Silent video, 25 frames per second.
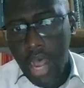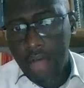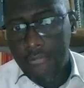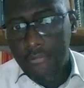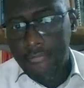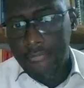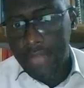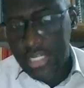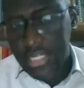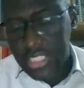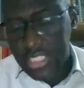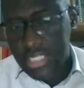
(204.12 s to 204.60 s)

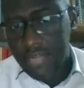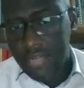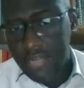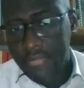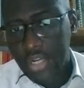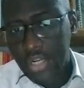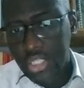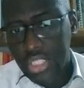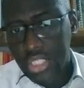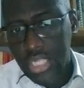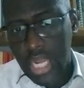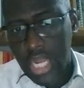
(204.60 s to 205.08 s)
First
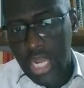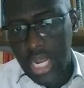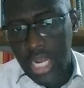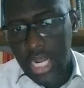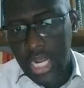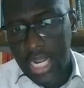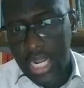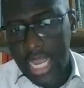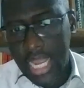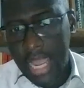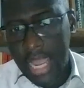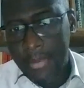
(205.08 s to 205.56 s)
of all,
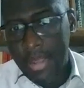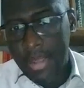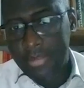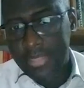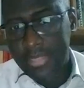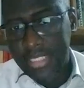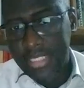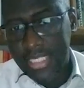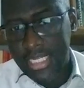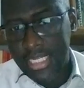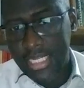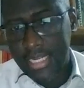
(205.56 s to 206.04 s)

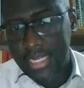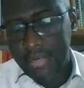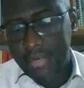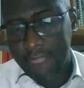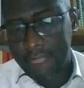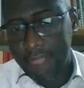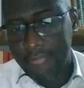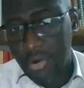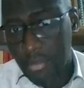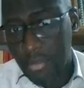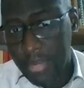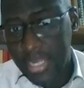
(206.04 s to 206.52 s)

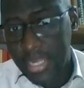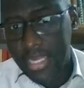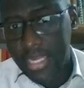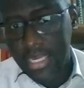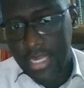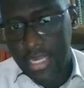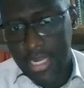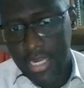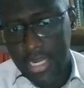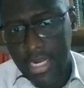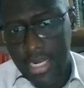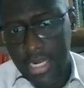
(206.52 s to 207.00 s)
MMT for
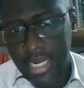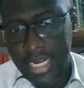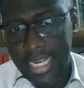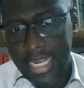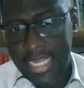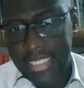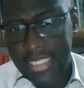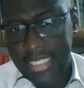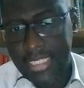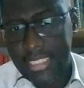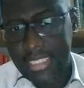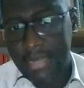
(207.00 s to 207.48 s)
me
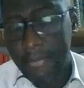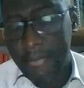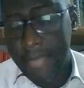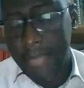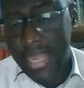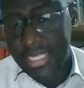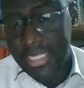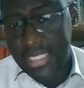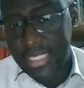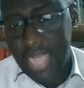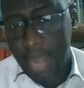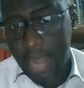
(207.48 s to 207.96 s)
is the
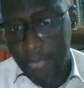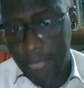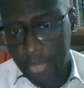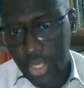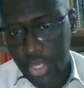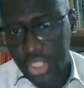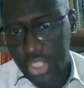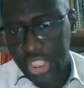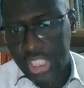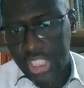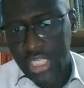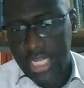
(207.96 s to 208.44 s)
best
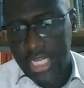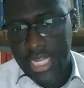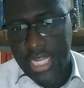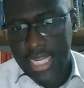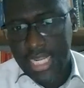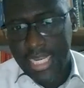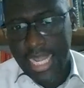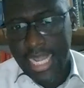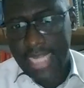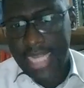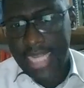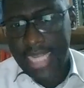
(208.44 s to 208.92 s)
approach
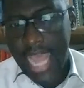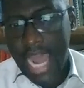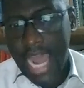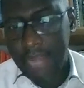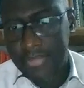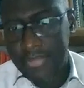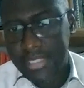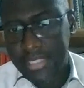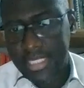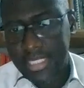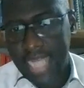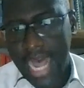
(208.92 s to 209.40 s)
that
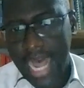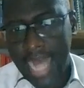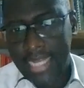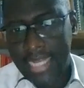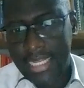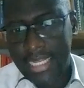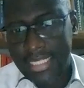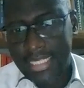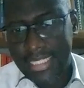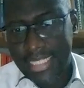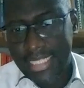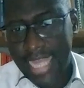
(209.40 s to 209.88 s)
helps
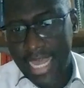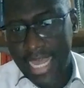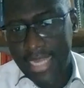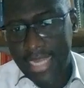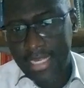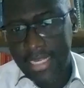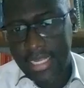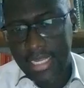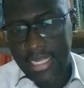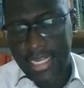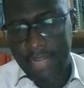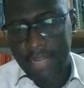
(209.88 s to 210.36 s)

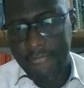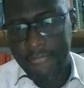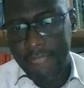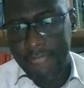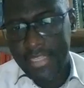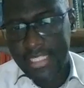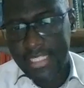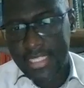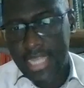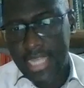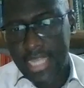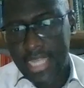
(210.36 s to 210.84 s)
understand the
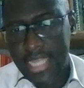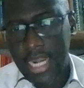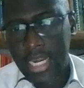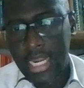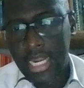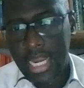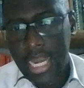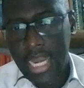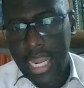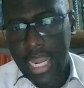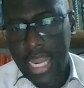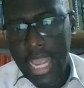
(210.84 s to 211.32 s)

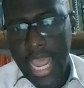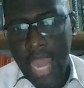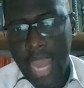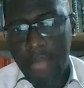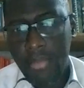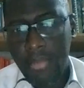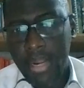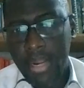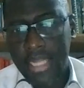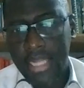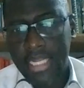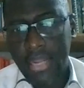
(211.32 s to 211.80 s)
fiscal
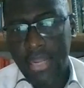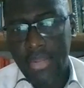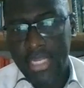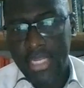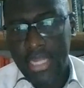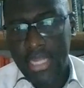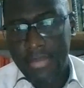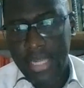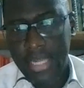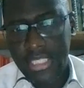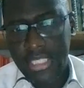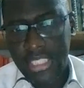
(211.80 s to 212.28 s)
and
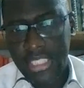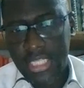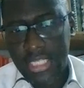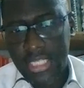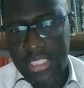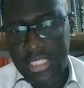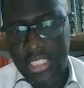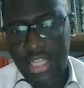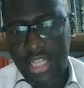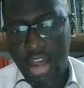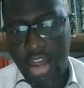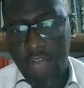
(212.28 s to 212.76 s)
monetary
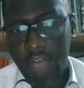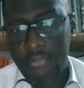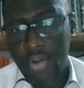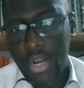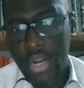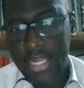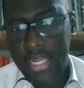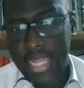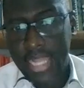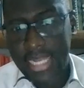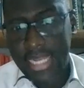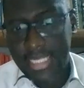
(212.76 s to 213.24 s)
dimensions
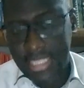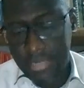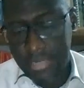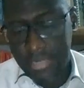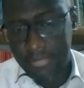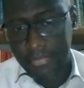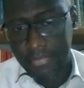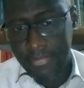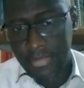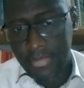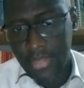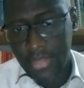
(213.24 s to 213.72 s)
of
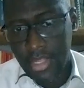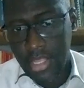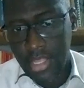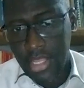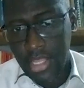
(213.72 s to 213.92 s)
colonialism,